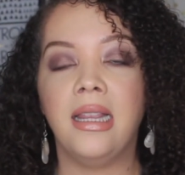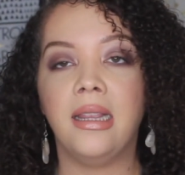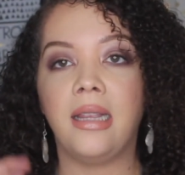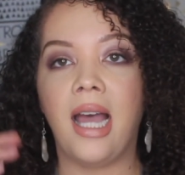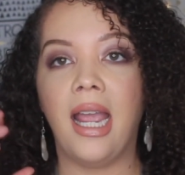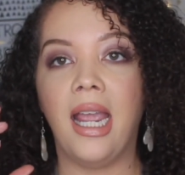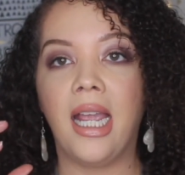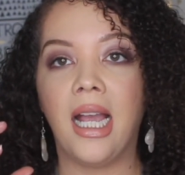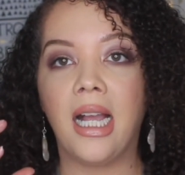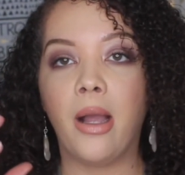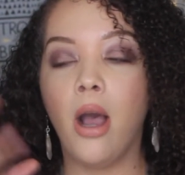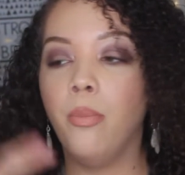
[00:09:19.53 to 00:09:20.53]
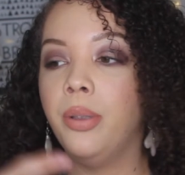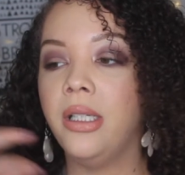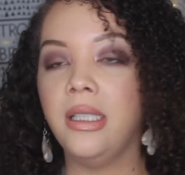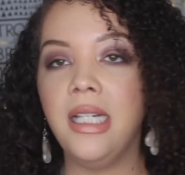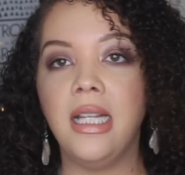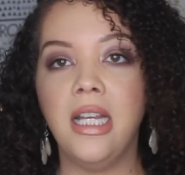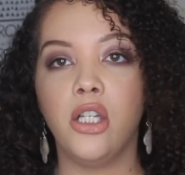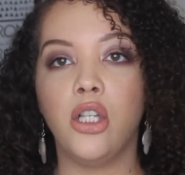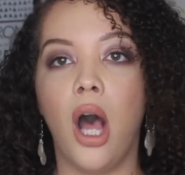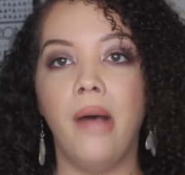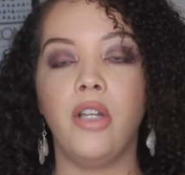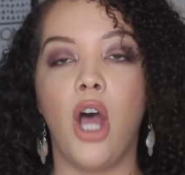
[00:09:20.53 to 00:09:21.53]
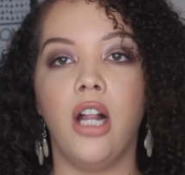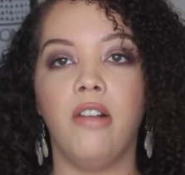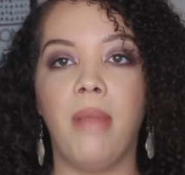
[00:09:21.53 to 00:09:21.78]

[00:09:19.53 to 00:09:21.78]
like completely solved all